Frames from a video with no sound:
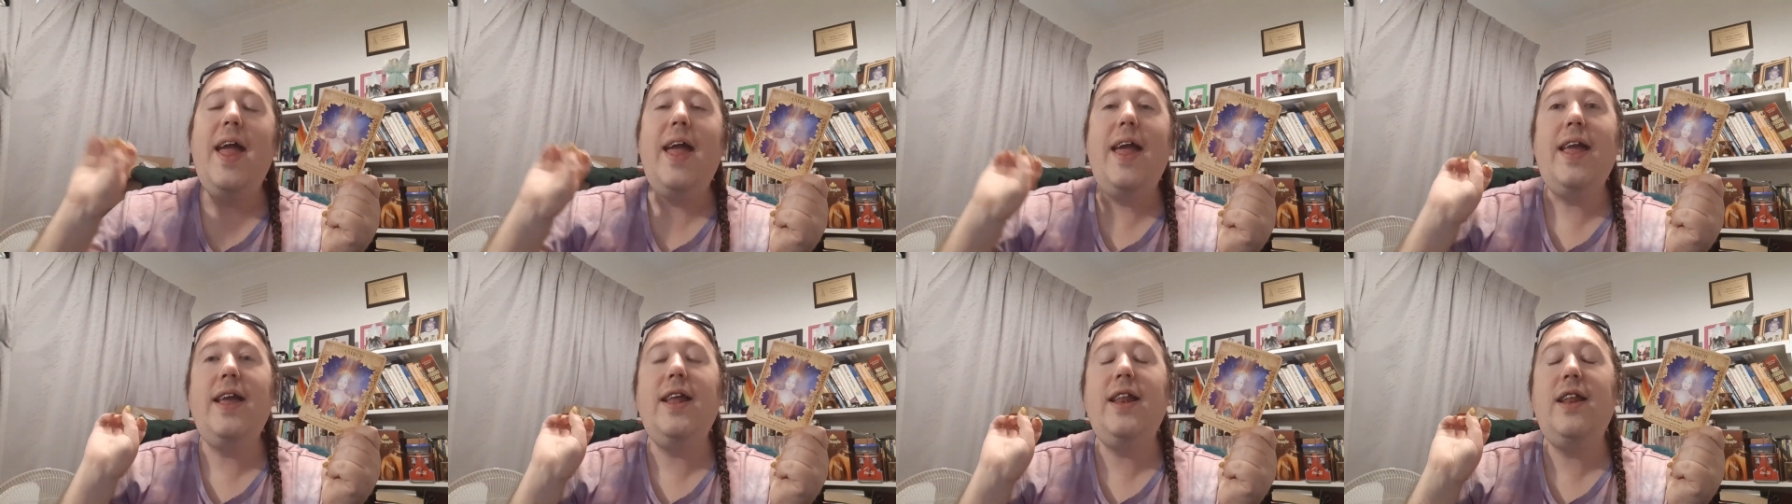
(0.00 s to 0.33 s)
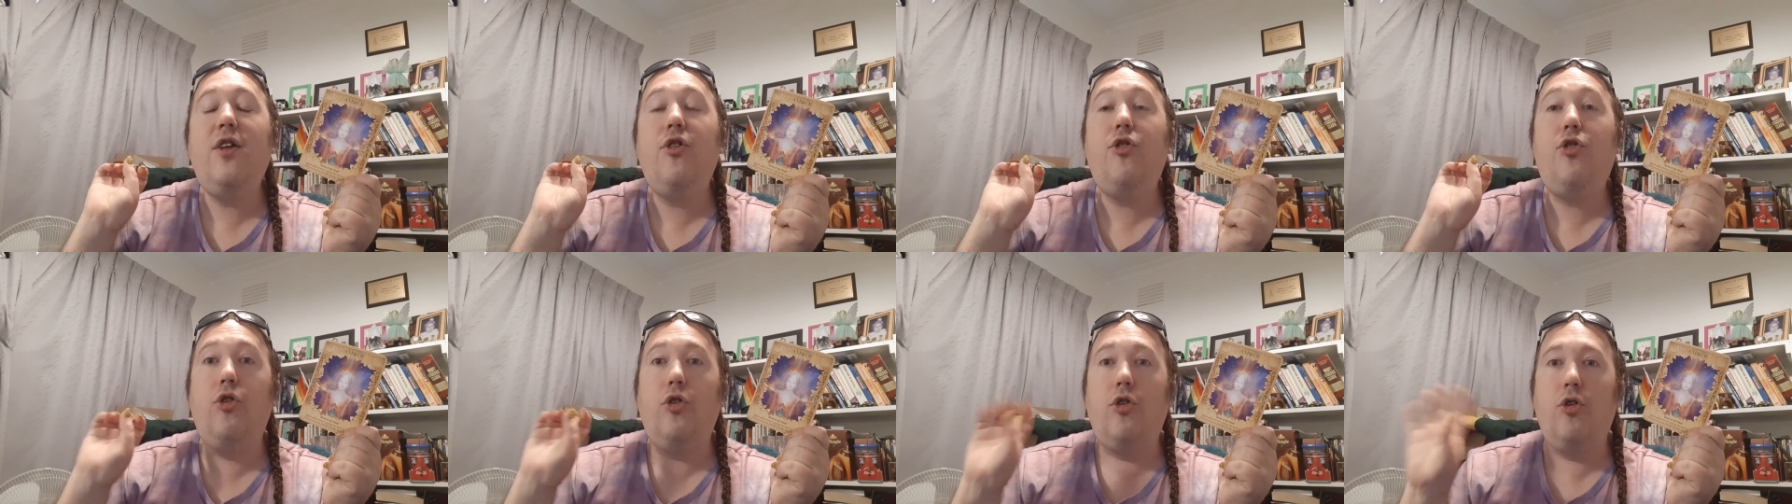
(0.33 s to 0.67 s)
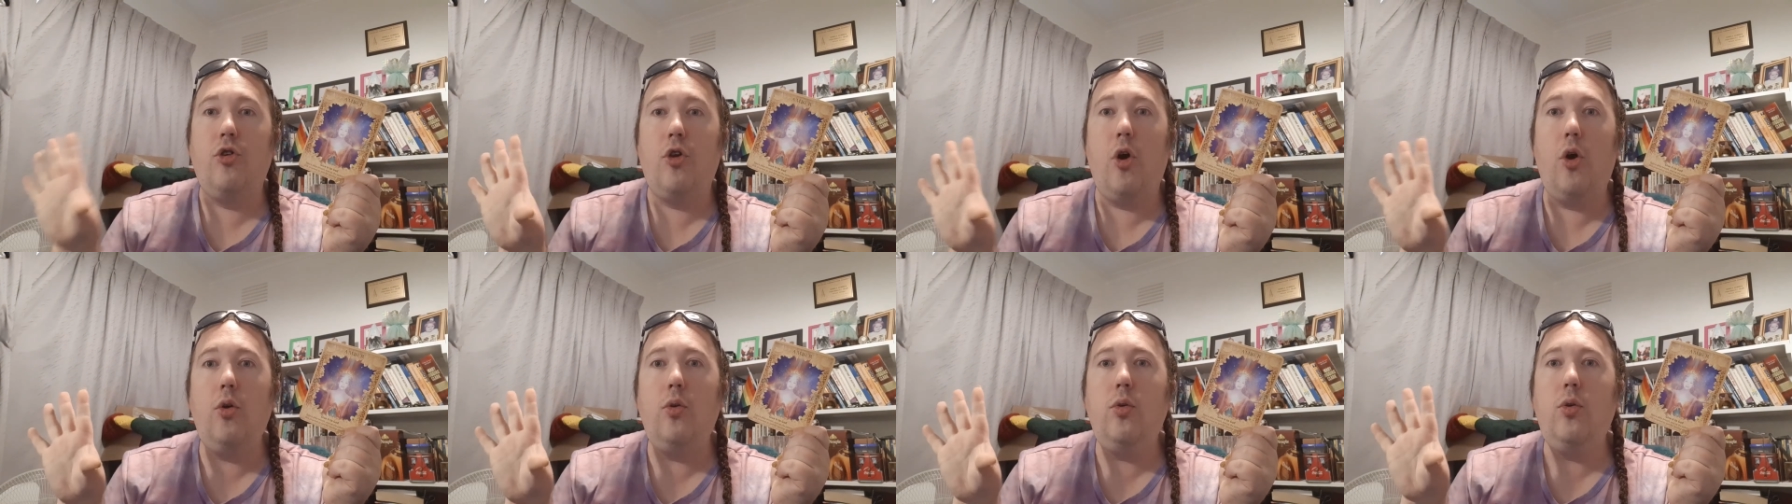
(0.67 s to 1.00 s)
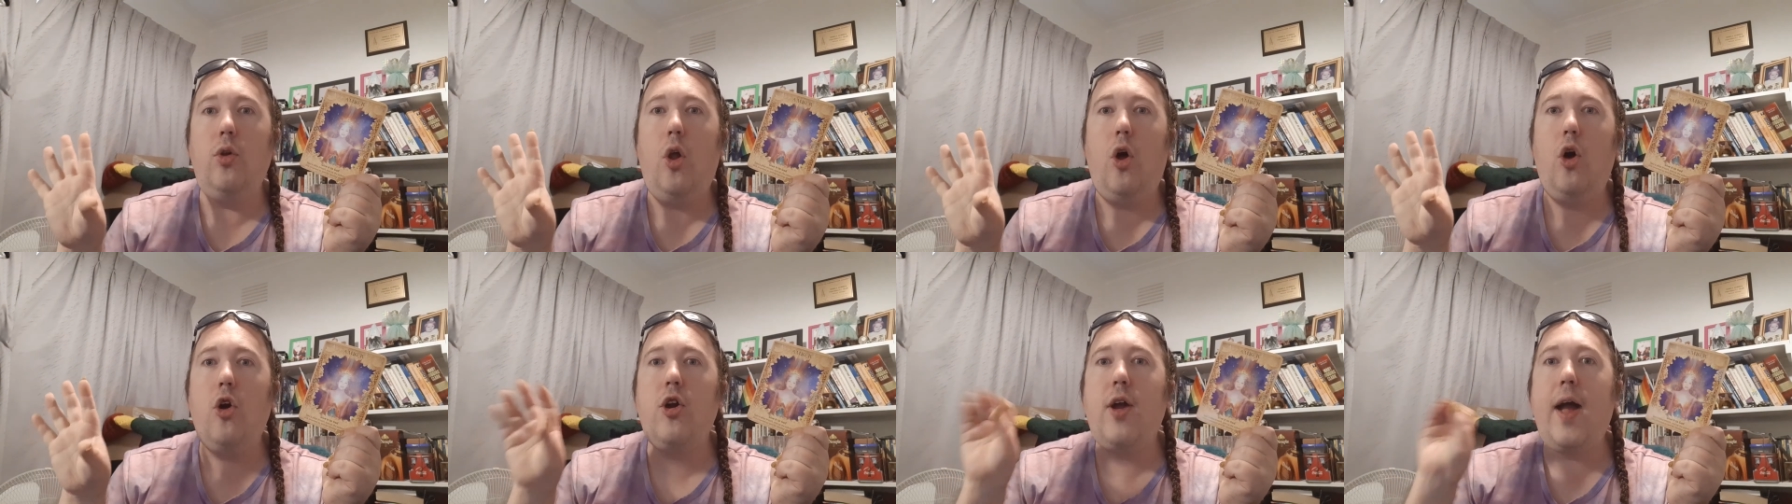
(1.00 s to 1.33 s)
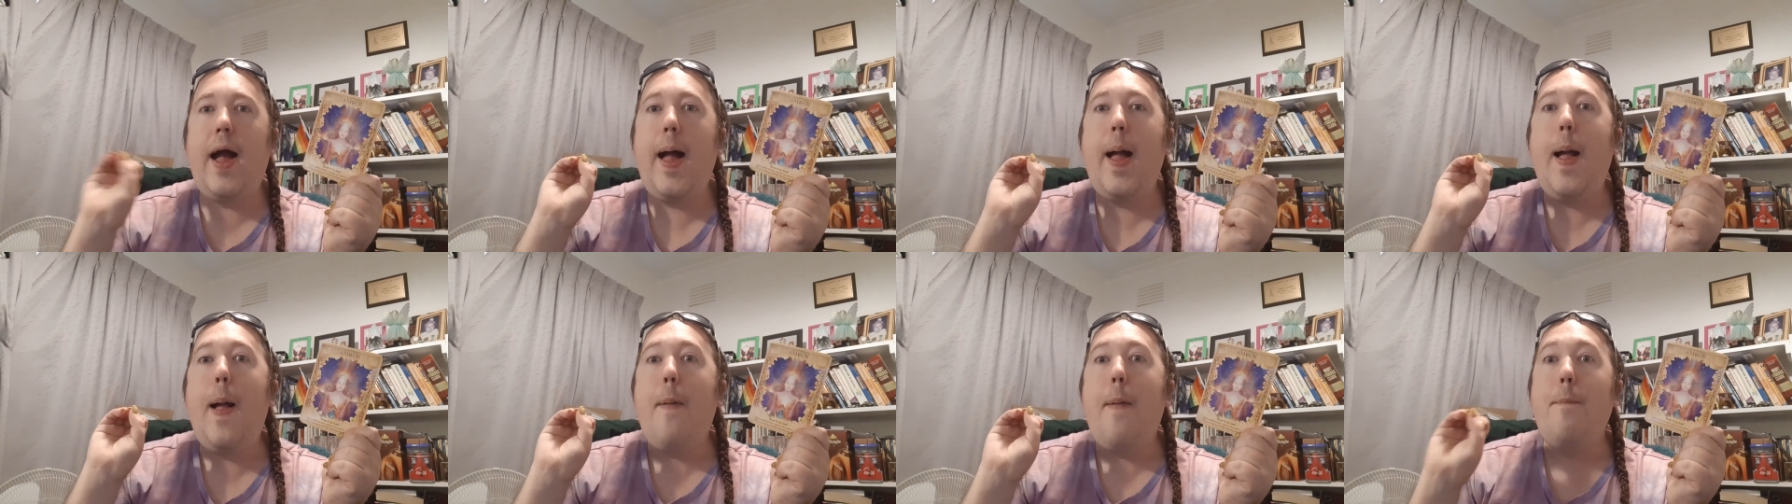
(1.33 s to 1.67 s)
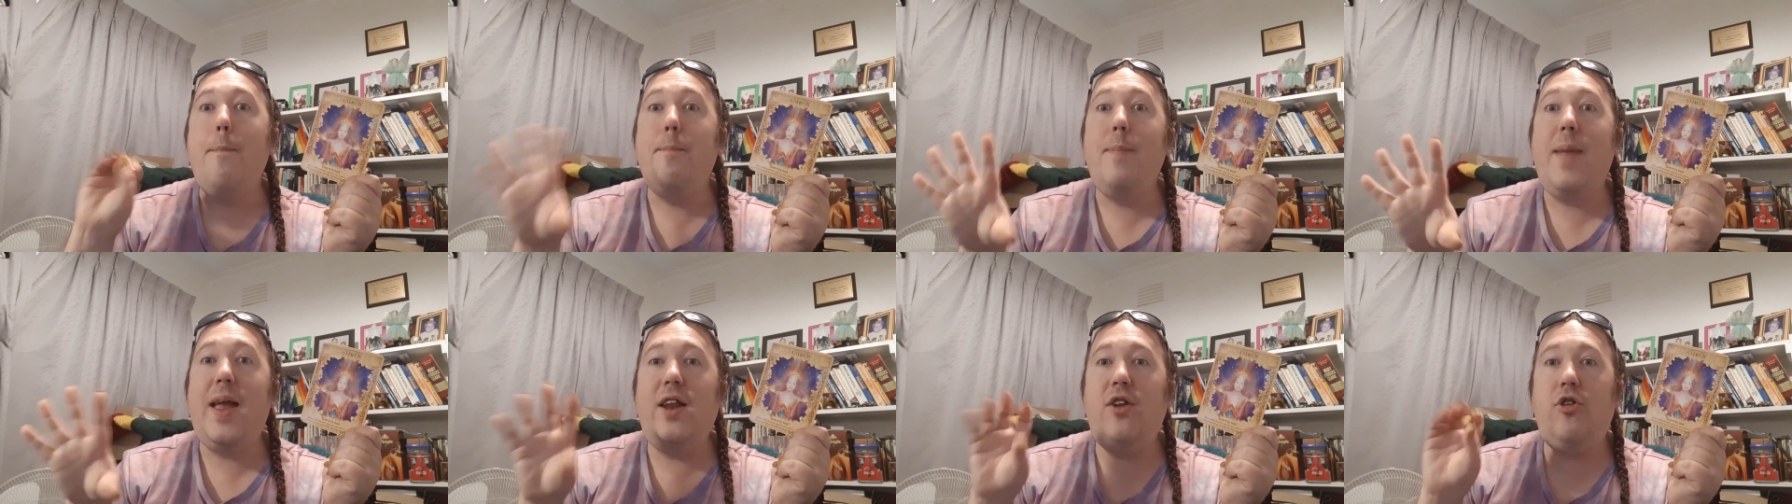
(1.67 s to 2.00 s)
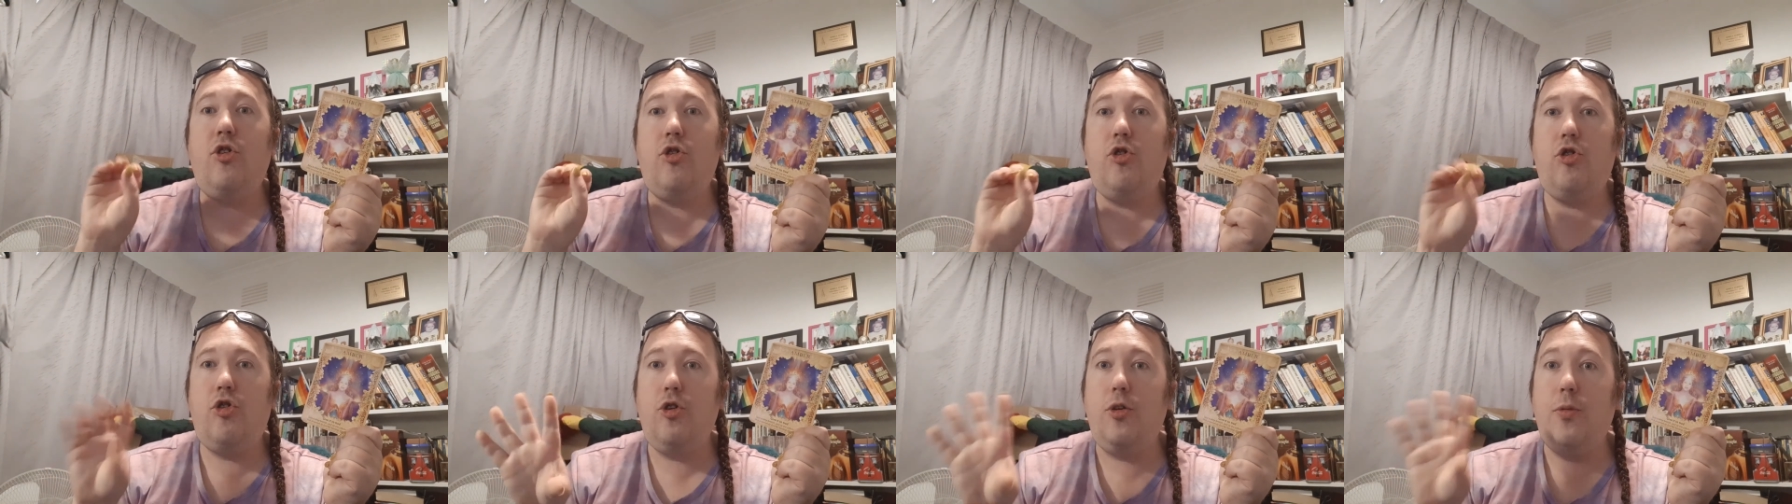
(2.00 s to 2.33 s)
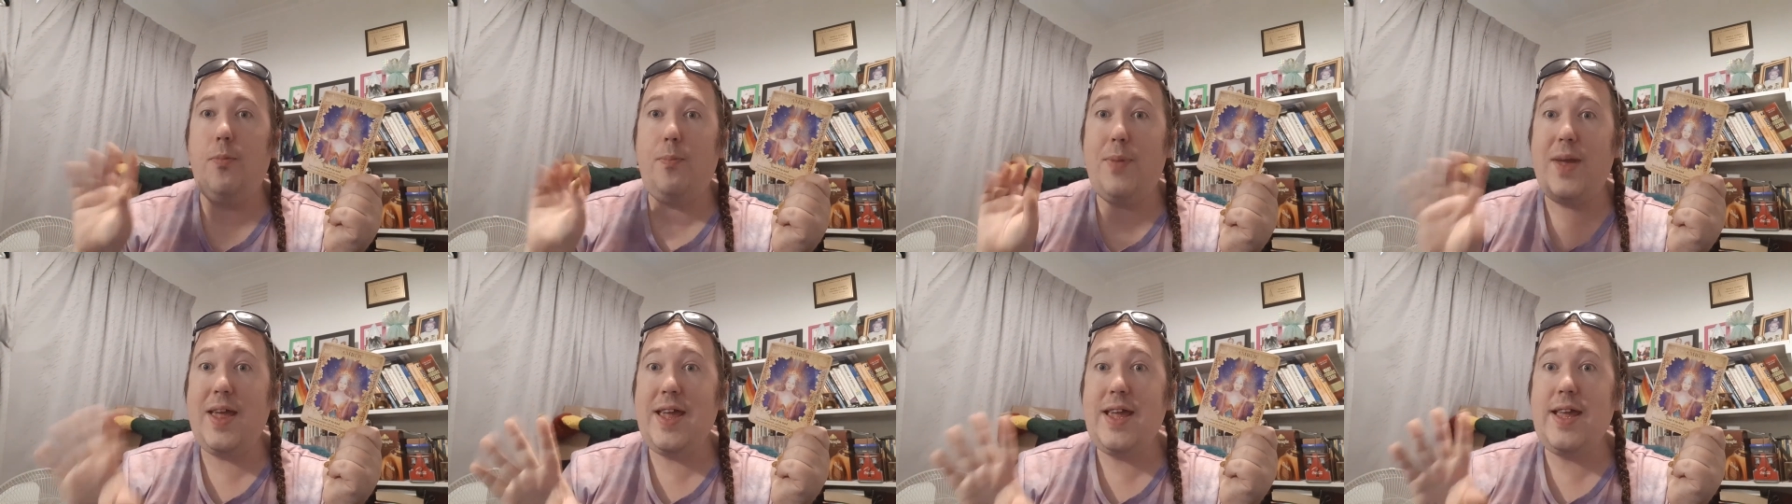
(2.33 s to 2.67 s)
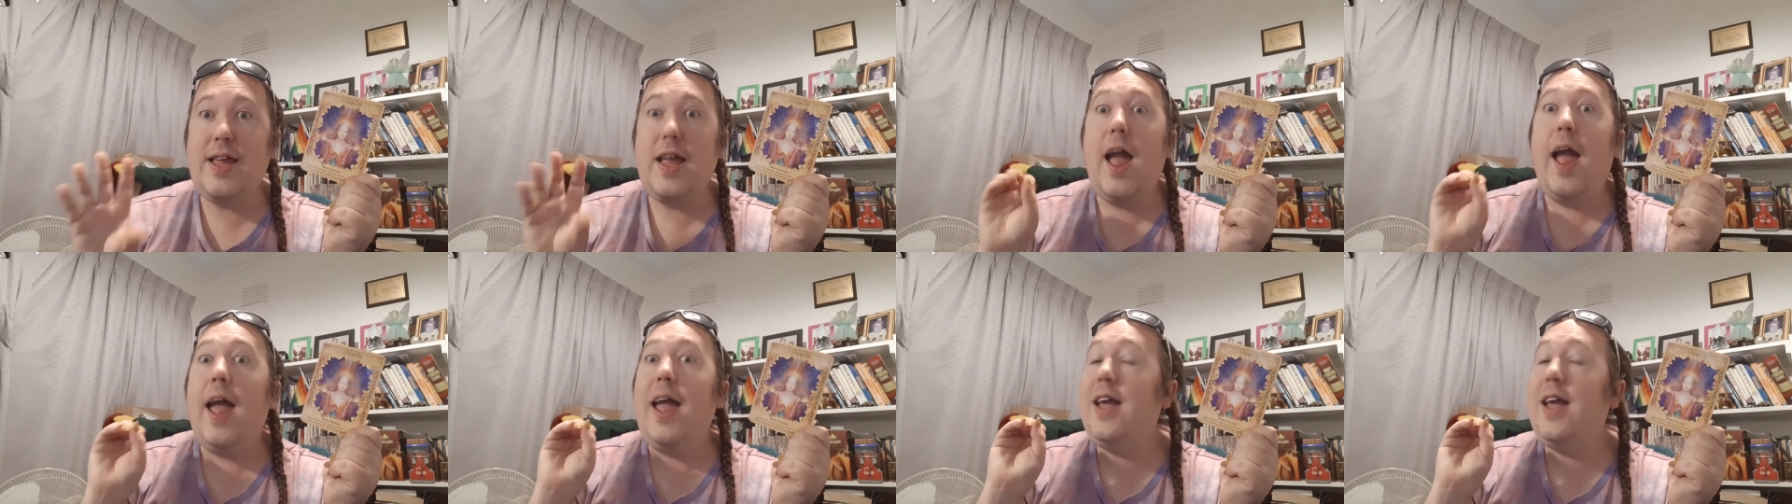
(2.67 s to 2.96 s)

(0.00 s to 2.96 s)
It is no longer meant to be.